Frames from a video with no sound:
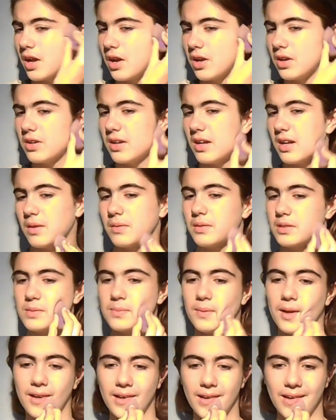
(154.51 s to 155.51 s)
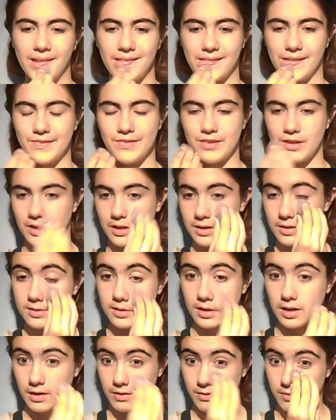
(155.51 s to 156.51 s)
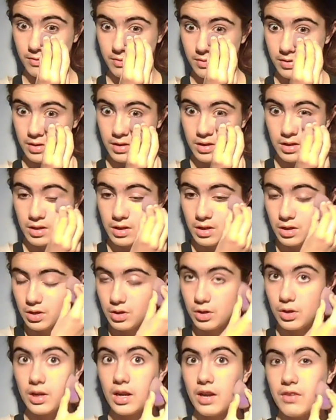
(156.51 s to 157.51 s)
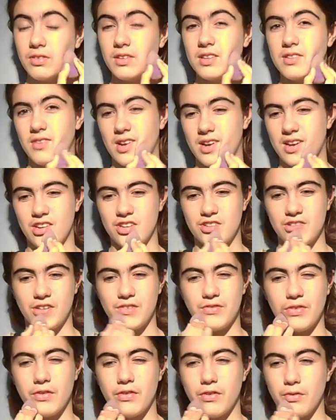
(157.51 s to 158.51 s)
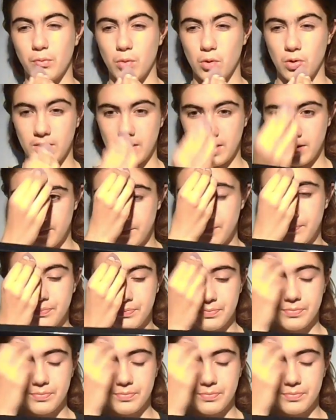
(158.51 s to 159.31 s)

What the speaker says: I don't know how to explain it, the finish. If you have this foundation and you've ever worn it,